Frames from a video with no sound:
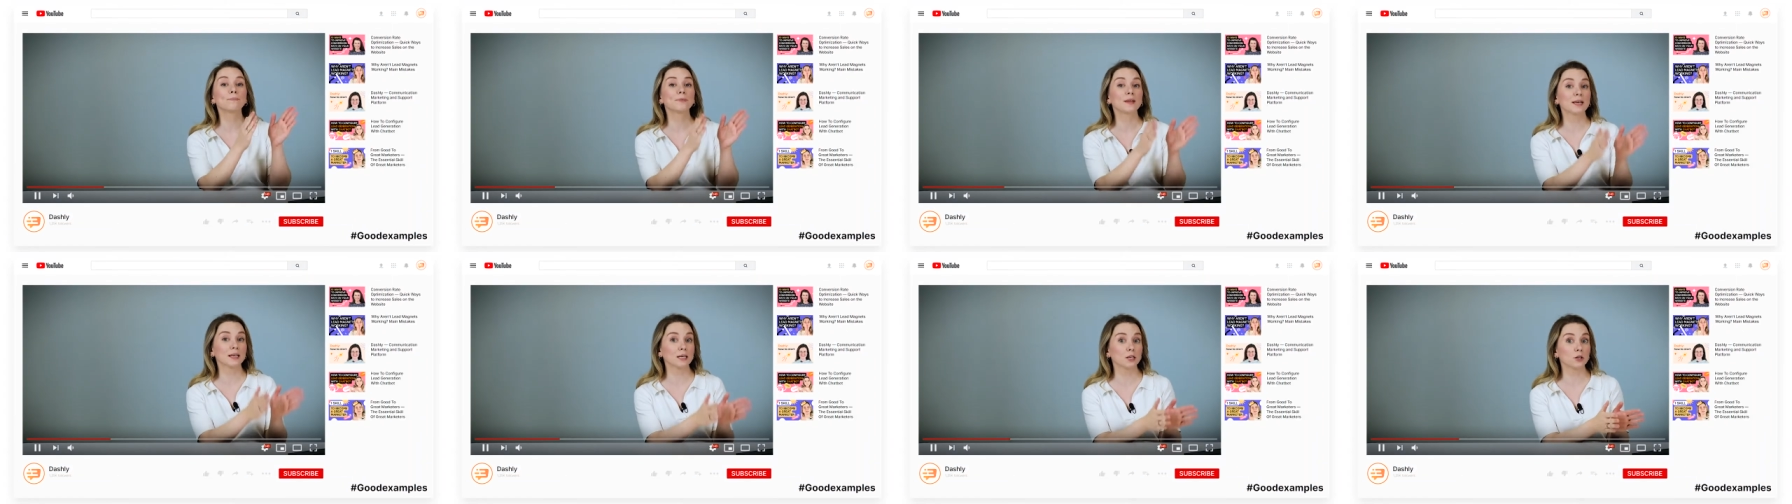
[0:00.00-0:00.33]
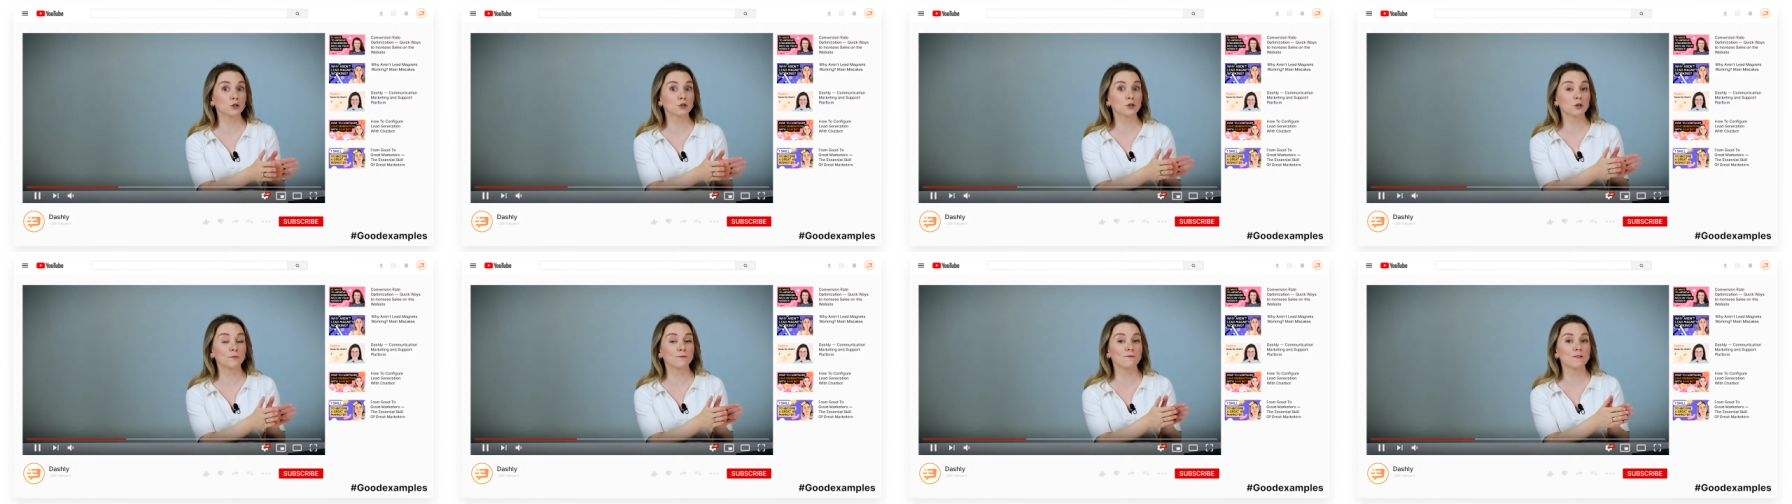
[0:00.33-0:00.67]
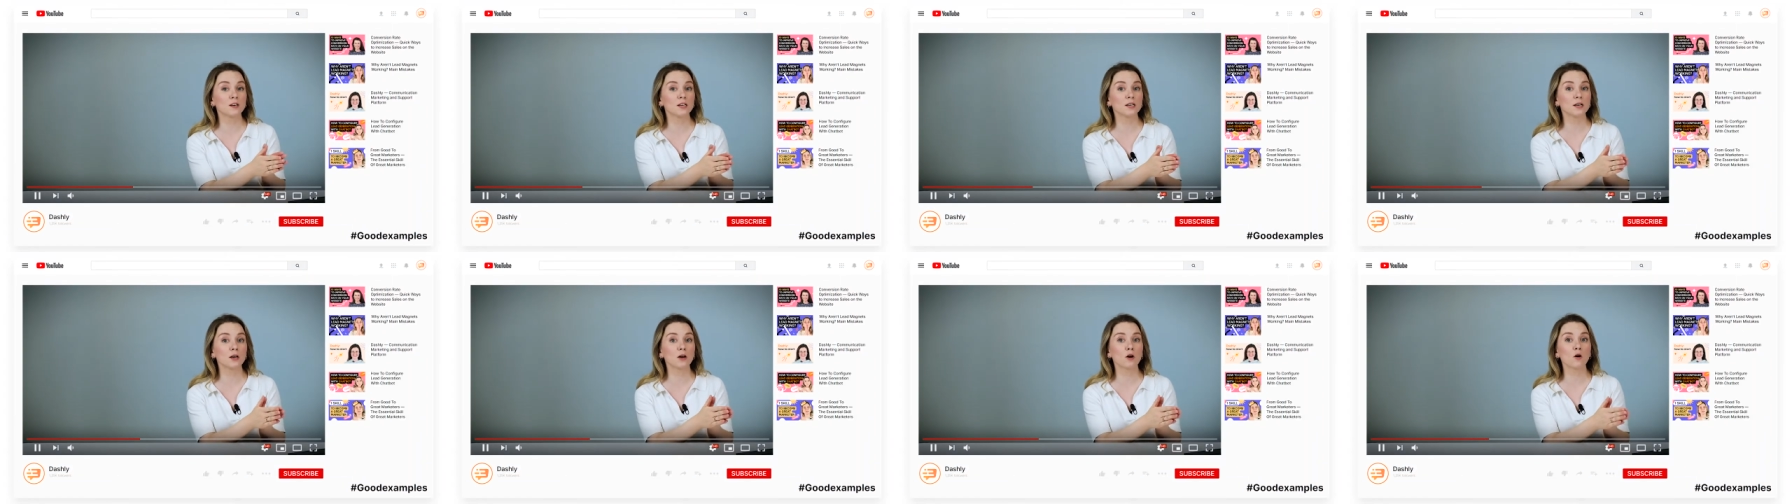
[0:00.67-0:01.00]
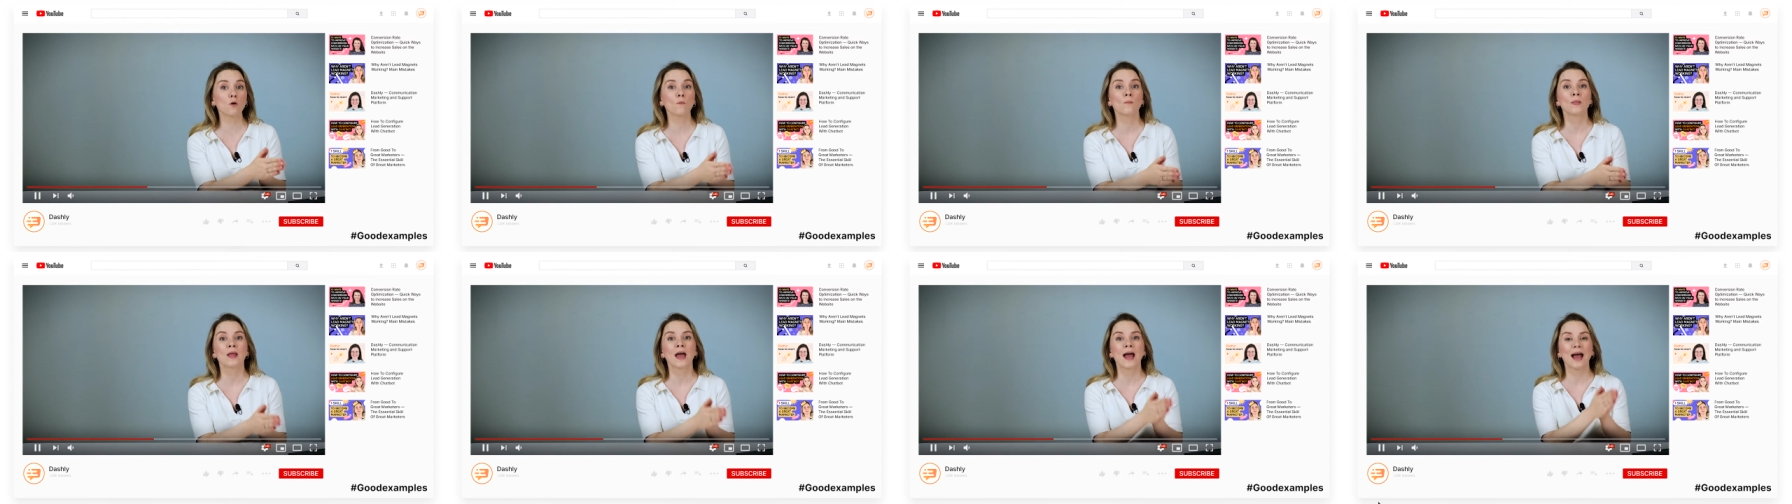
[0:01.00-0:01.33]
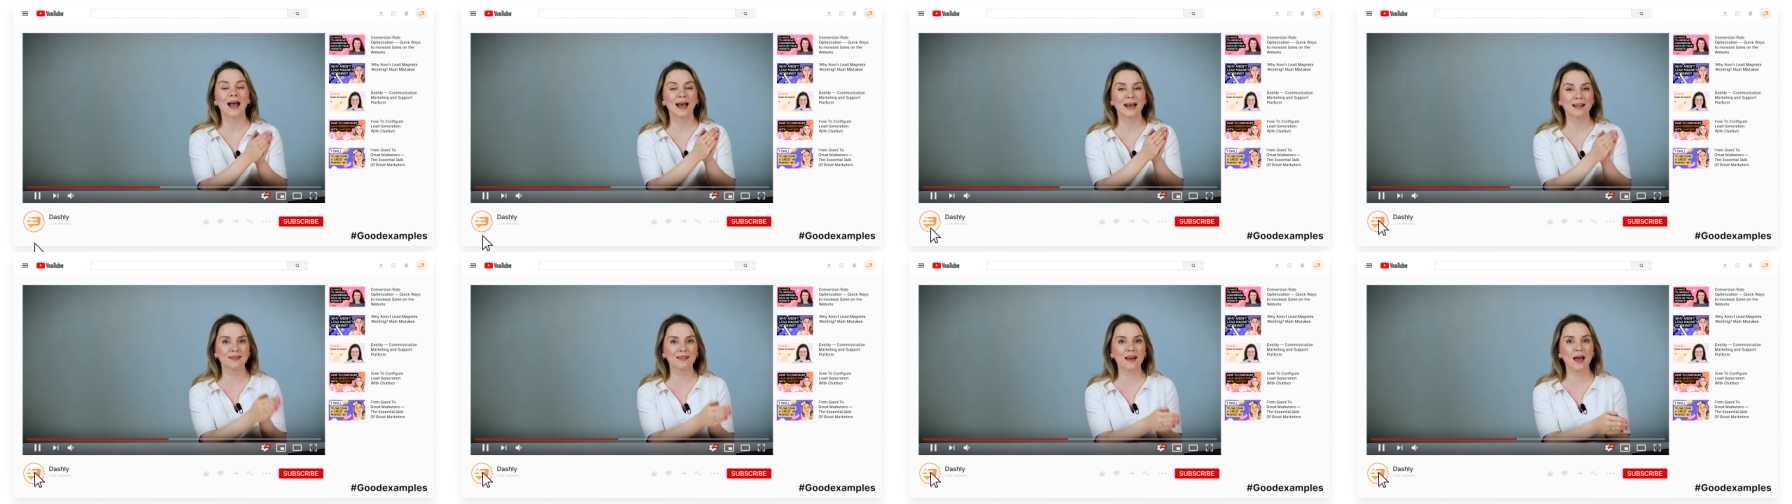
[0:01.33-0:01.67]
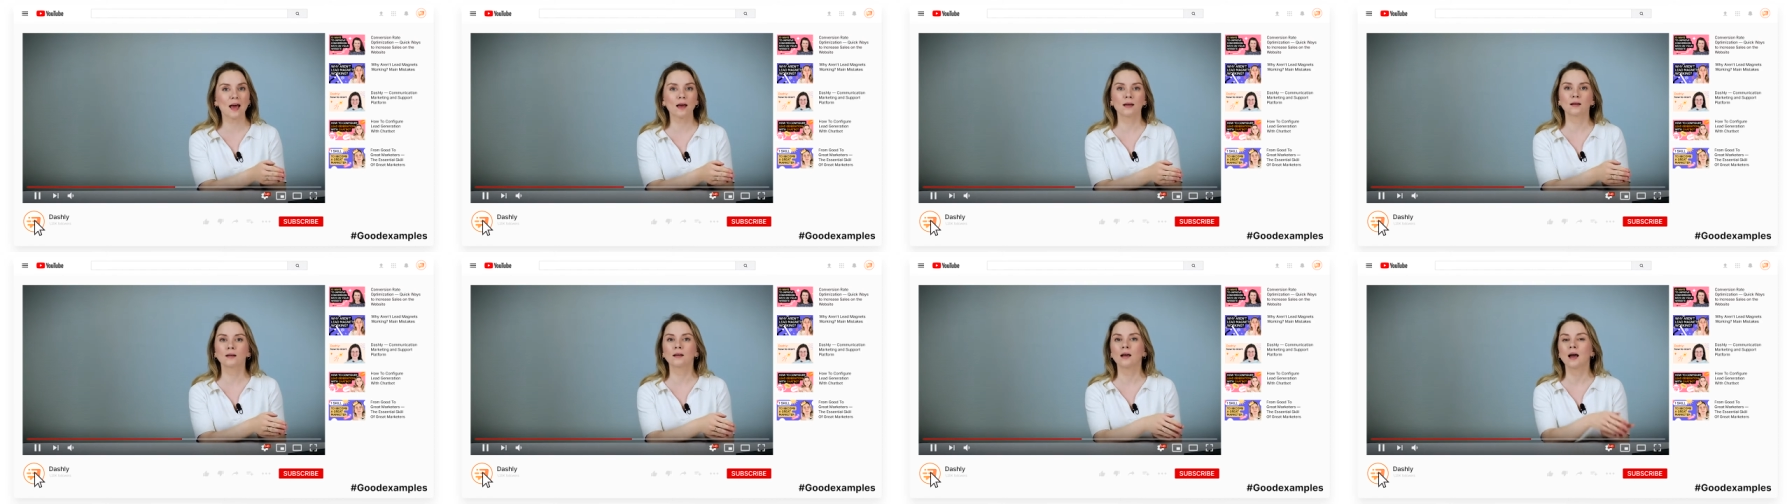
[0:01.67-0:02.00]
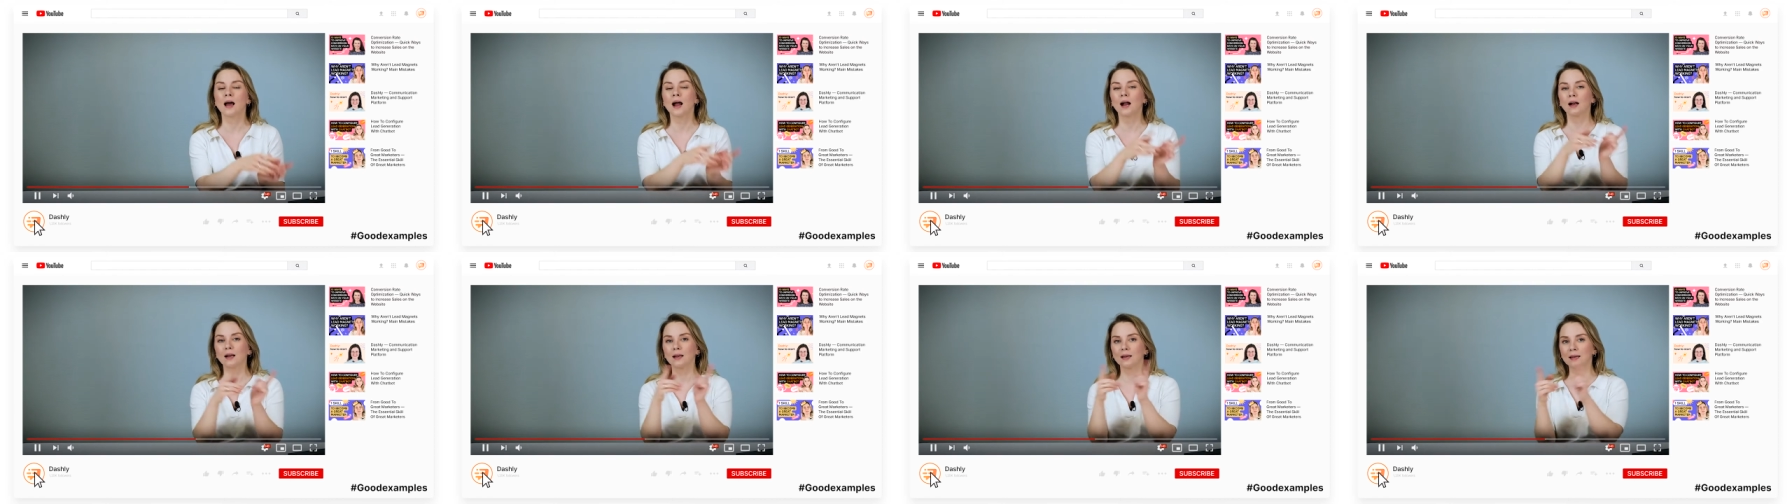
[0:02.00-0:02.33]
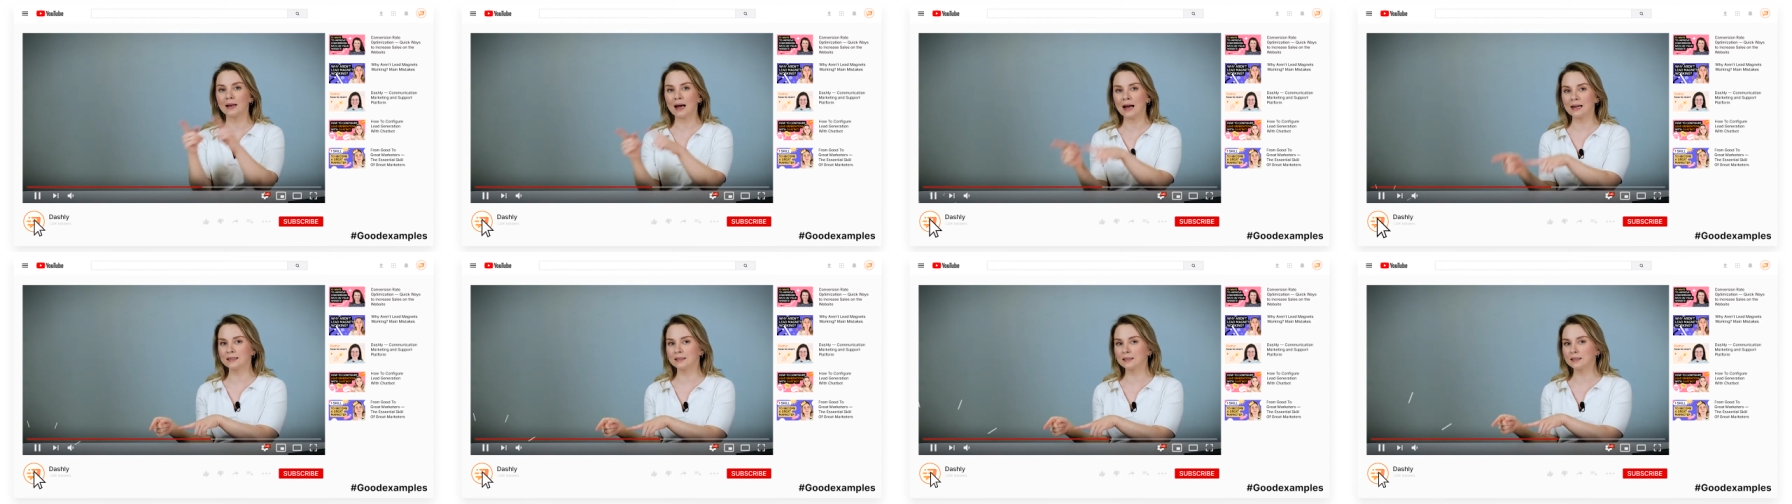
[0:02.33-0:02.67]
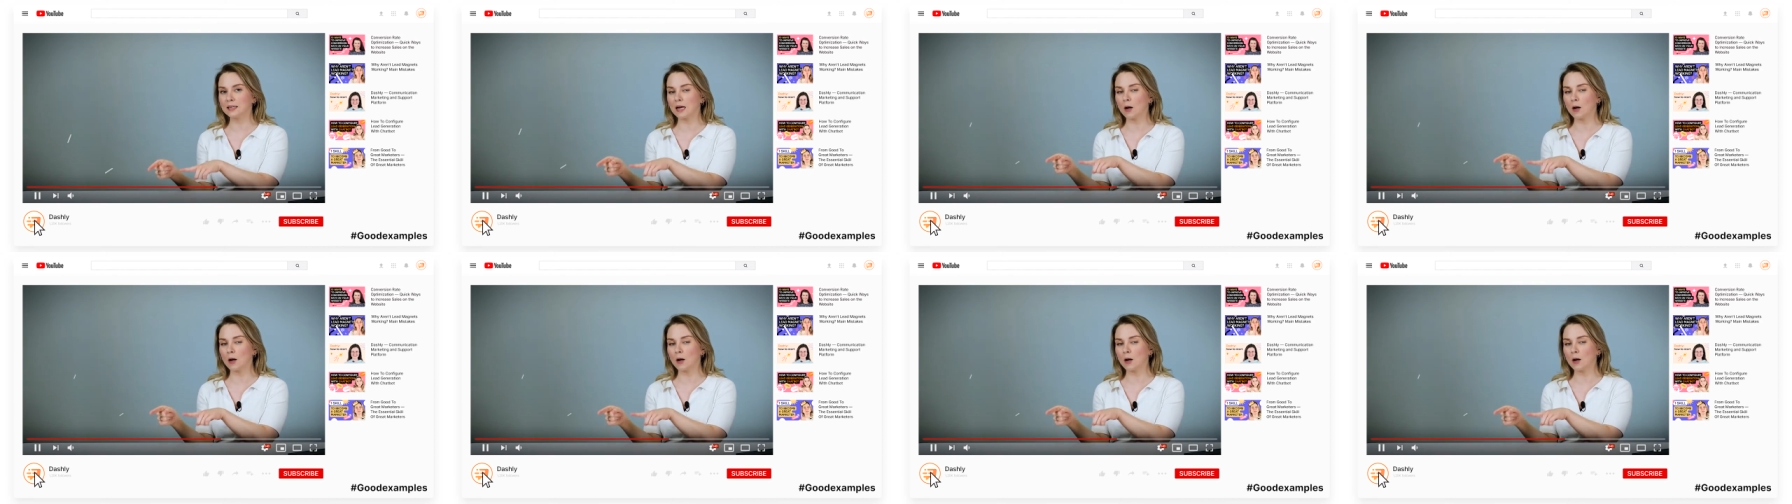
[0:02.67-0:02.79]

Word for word: a YouTube video and then landed